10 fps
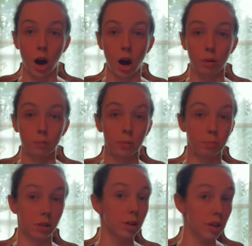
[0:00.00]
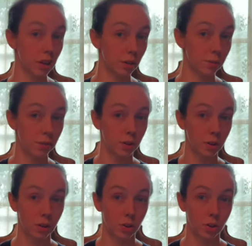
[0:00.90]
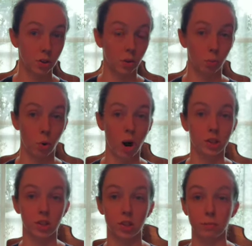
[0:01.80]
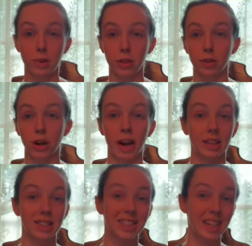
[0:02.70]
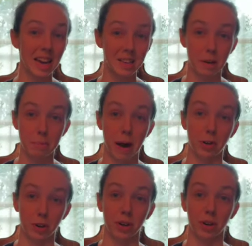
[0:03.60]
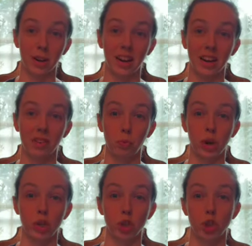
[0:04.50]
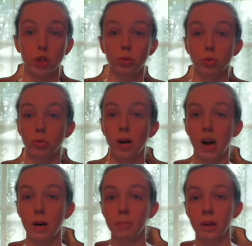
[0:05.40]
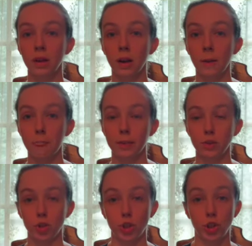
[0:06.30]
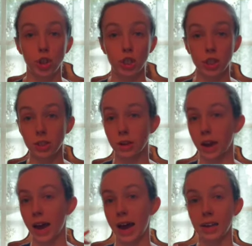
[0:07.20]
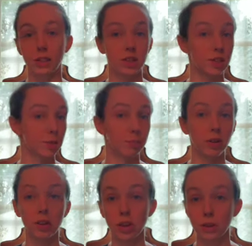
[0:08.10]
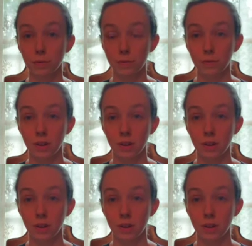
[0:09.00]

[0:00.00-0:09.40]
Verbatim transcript: um, believe what the mother had said about her. And when she grew up, she had this belief